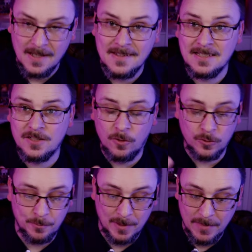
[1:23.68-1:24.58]
This can
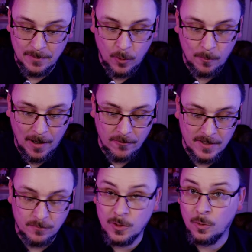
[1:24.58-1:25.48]
also be made more
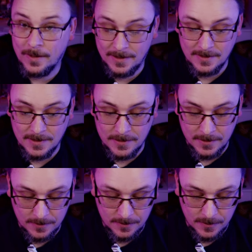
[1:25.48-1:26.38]
apparent if we go
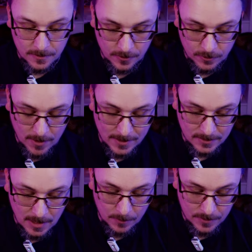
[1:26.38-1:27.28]
into the, not the trial
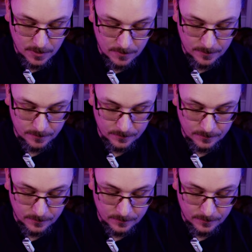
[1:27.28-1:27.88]
tower, sorry.